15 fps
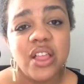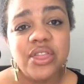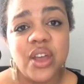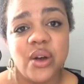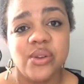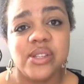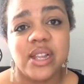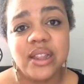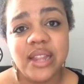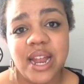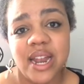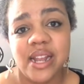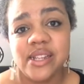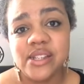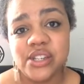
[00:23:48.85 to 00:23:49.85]
Those
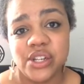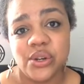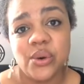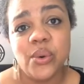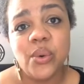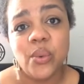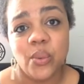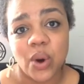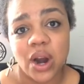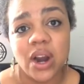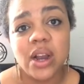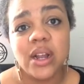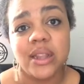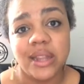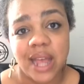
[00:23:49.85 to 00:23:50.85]
ladies do
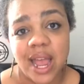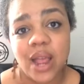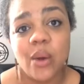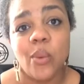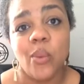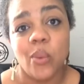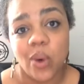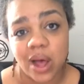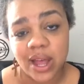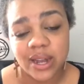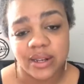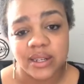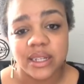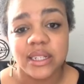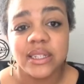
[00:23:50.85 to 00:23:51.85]
work like what?
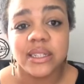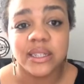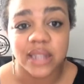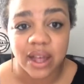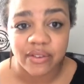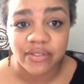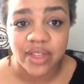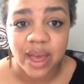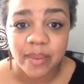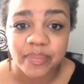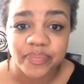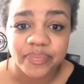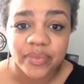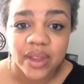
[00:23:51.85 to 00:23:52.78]
Love them.